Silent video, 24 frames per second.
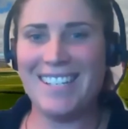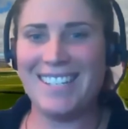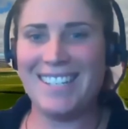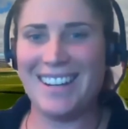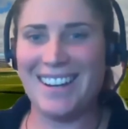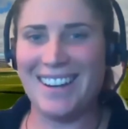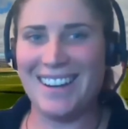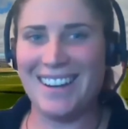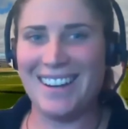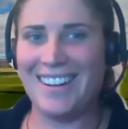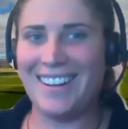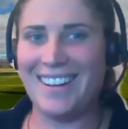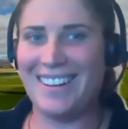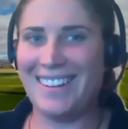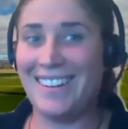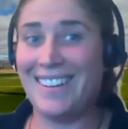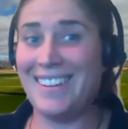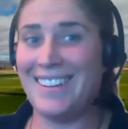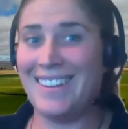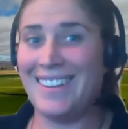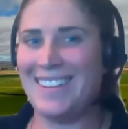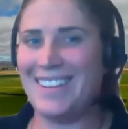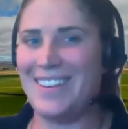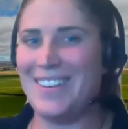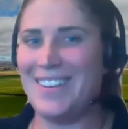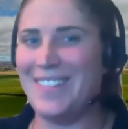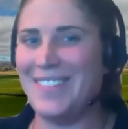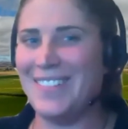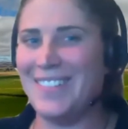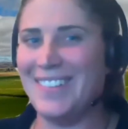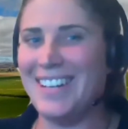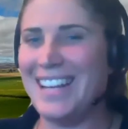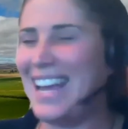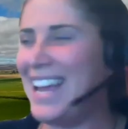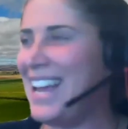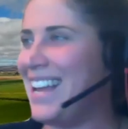So we
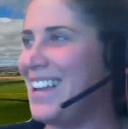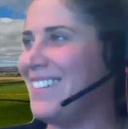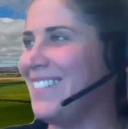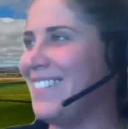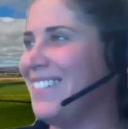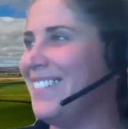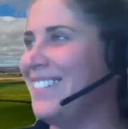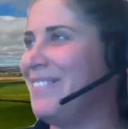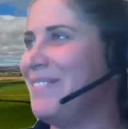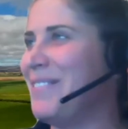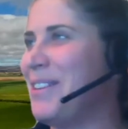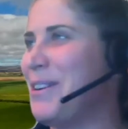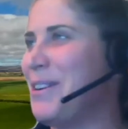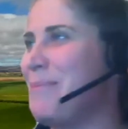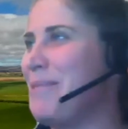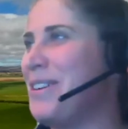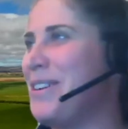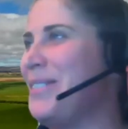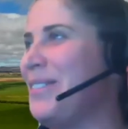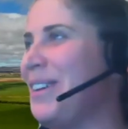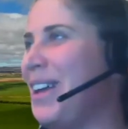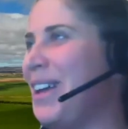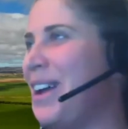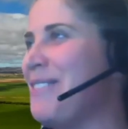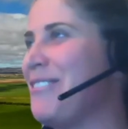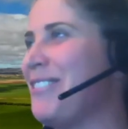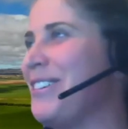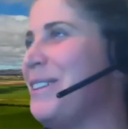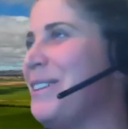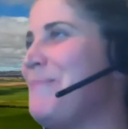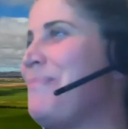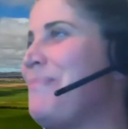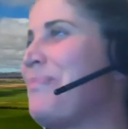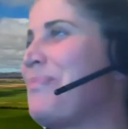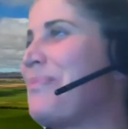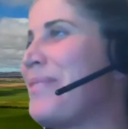thought, hey, you'll be all over
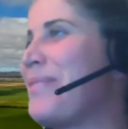it.